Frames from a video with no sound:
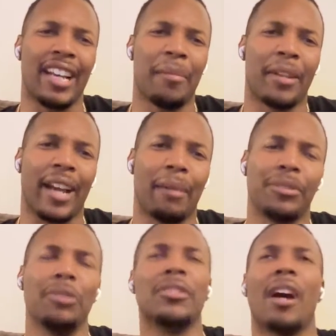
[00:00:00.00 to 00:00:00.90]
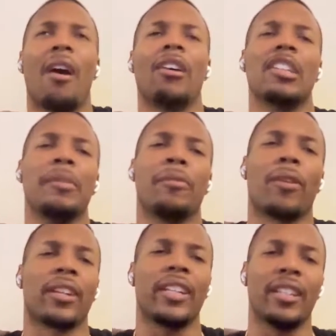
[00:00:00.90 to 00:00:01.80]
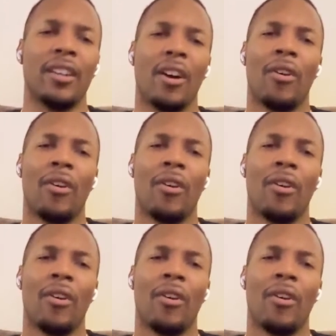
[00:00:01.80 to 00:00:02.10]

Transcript: I'm too tall to be working